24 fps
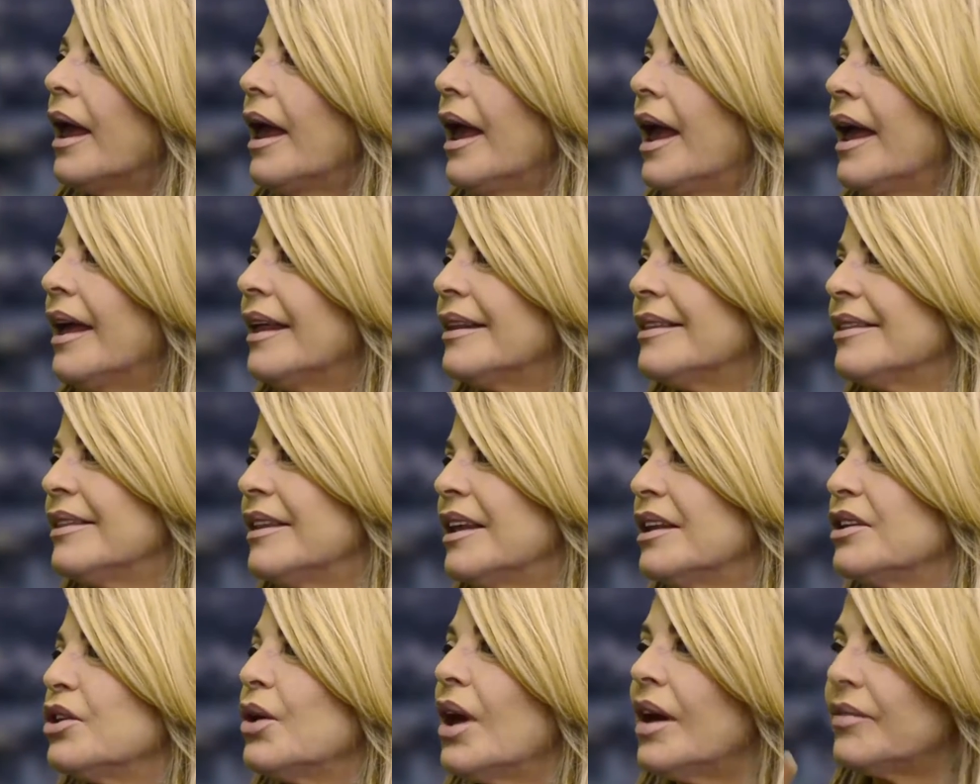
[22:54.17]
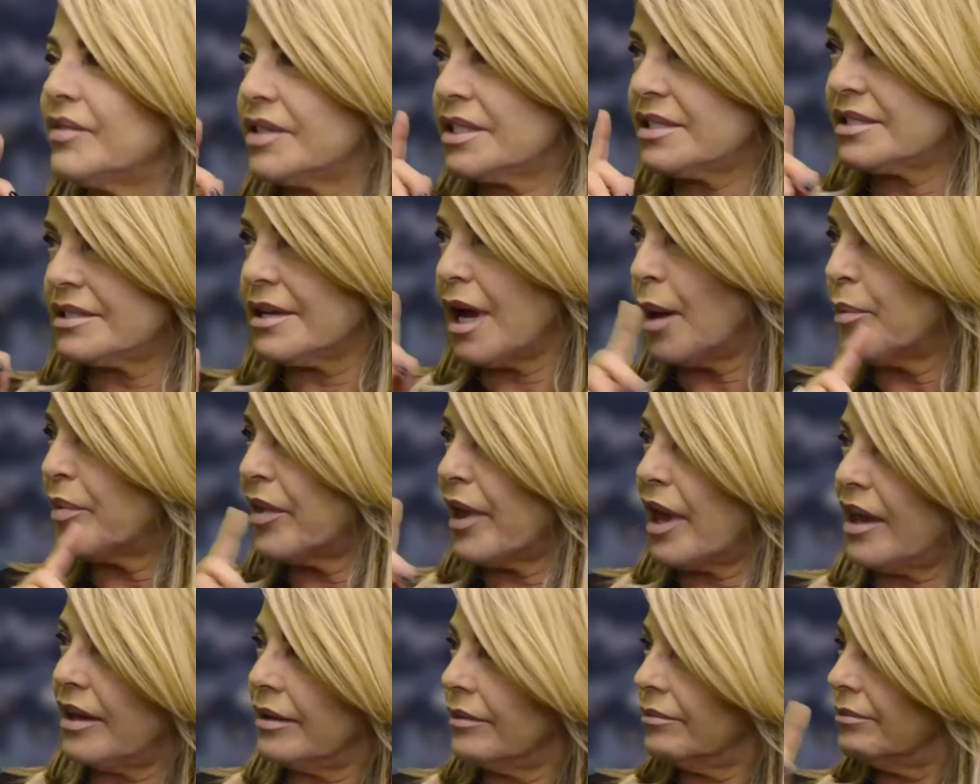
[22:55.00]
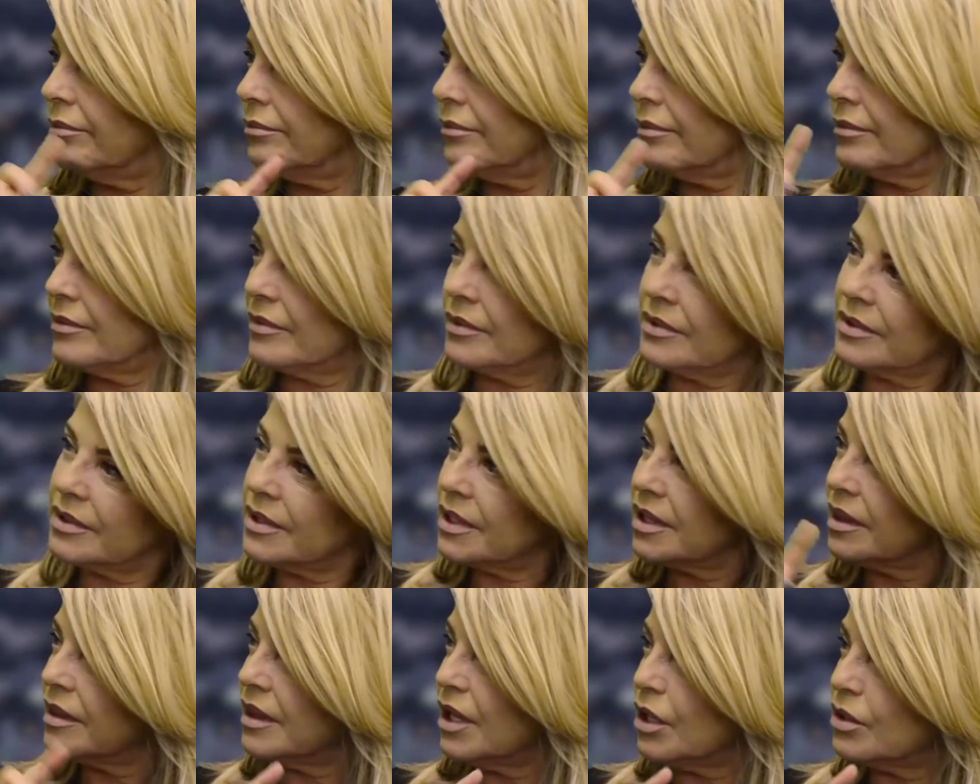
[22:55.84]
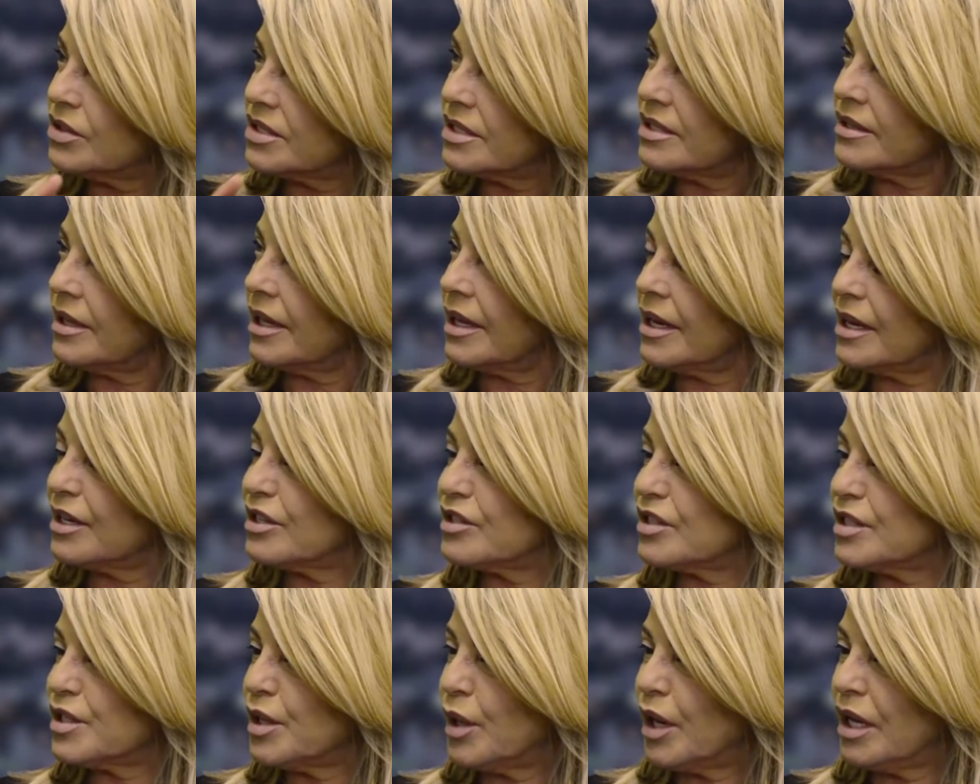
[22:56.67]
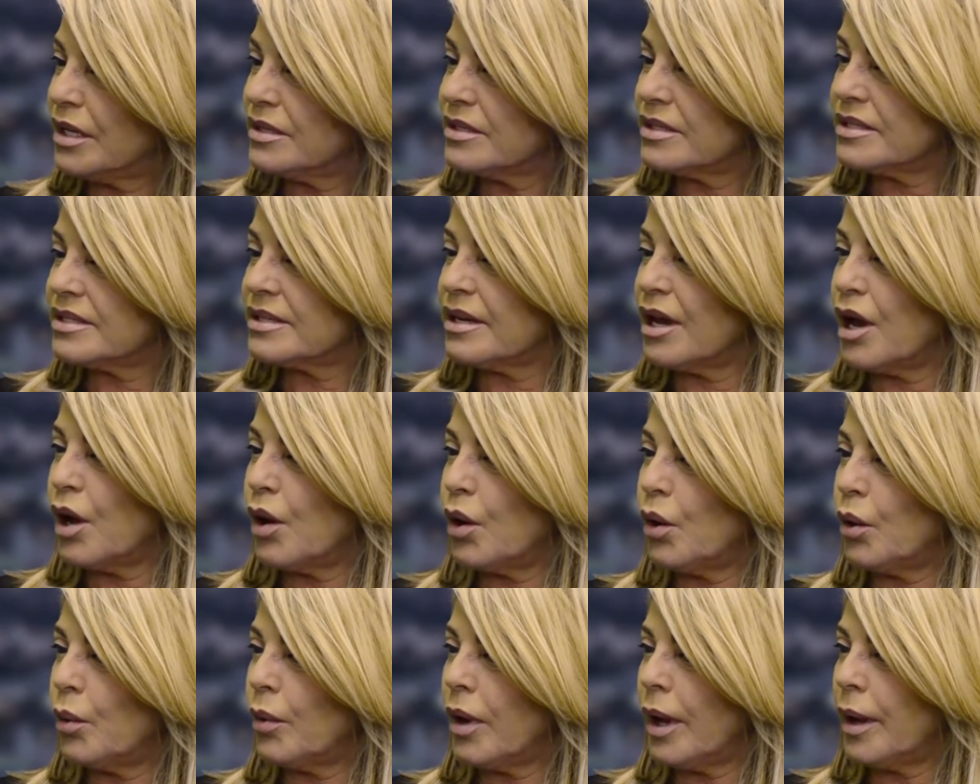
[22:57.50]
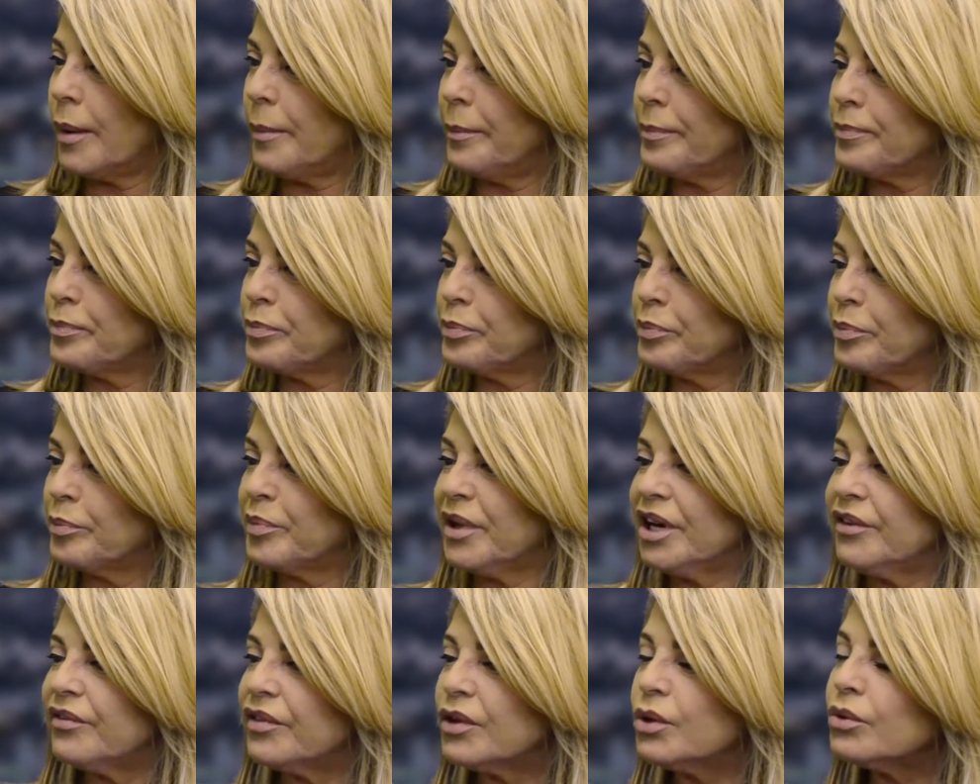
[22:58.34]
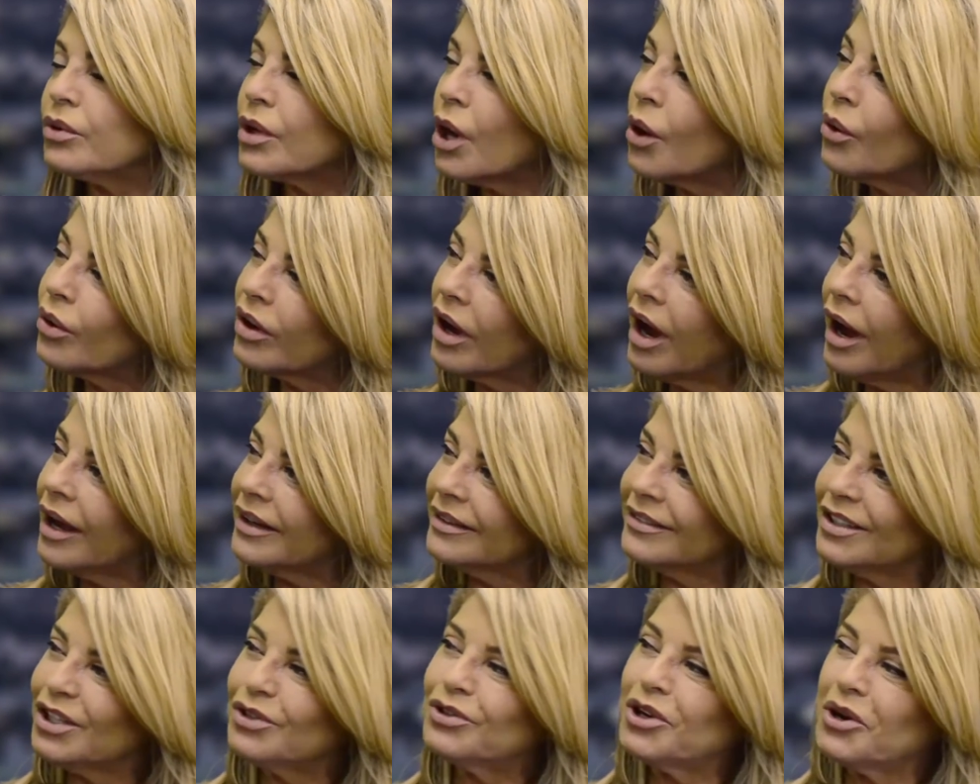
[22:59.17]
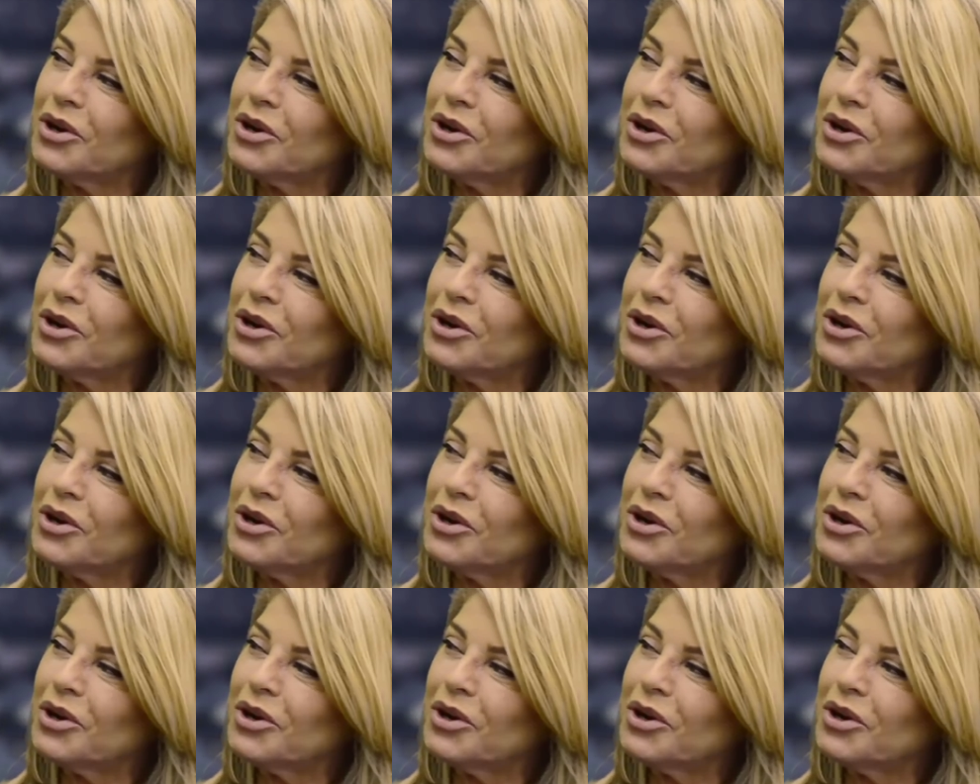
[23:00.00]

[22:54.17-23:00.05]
And then you have to stop that, those things. And so, but if you know God, you